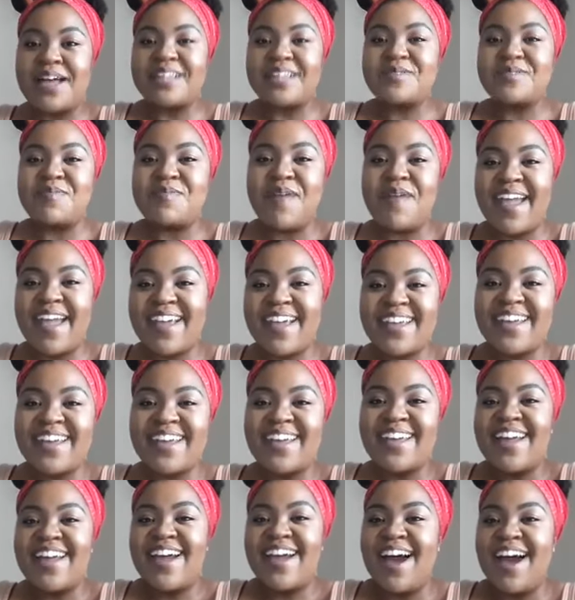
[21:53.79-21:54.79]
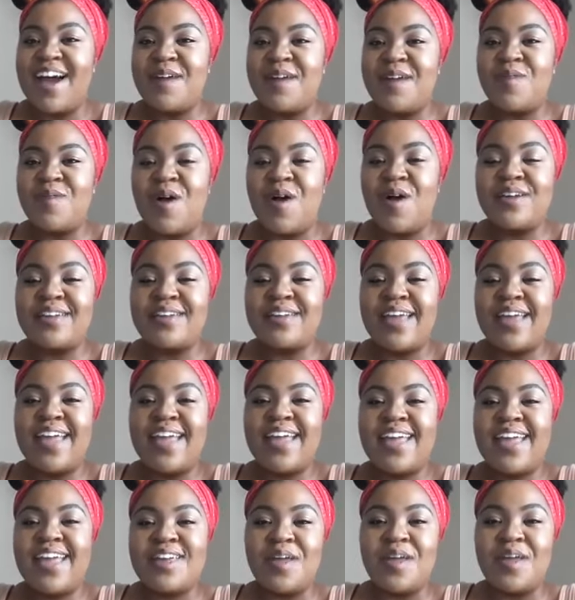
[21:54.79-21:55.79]
us back um, on
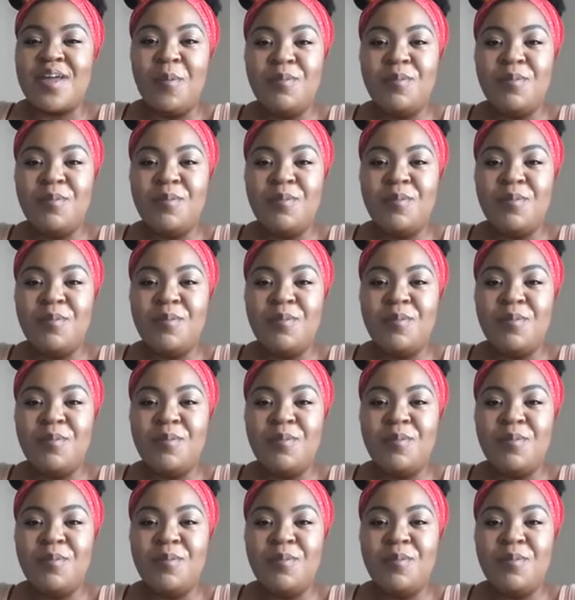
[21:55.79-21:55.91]
a